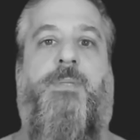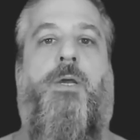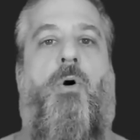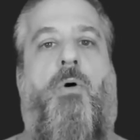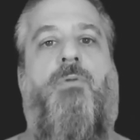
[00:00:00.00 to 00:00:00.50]

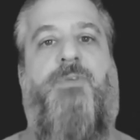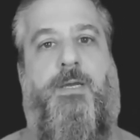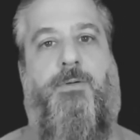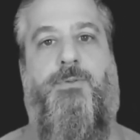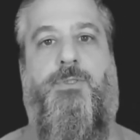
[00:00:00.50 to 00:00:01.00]
all
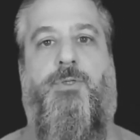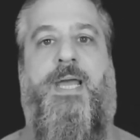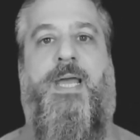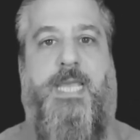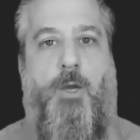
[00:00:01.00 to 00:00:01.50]
value you
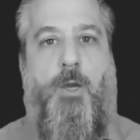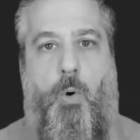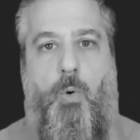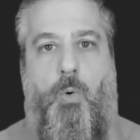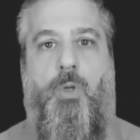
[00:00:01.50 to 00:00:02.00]
as a
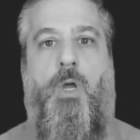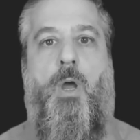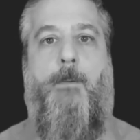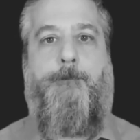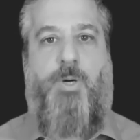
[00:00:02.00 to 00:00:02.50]
whole
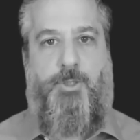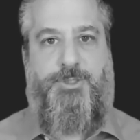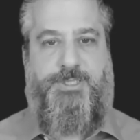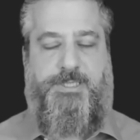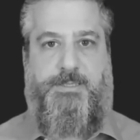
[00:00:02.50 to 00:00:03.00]

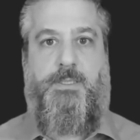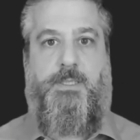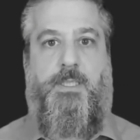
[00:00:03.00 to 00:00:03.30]
person.